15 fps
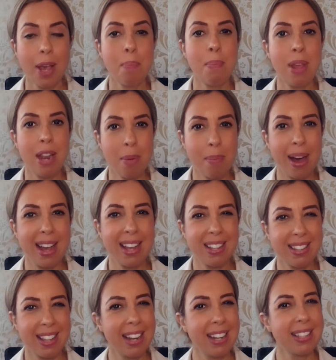minimize
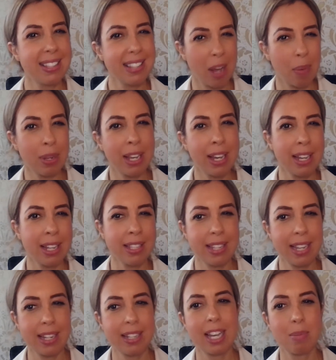that insomnia and
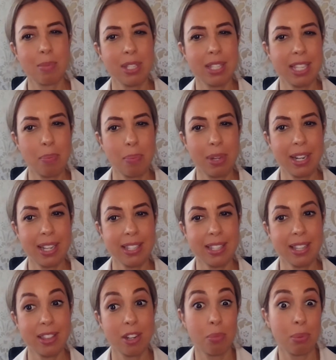daytime sleepiness
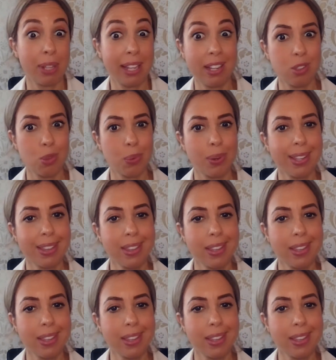that they're plagued with.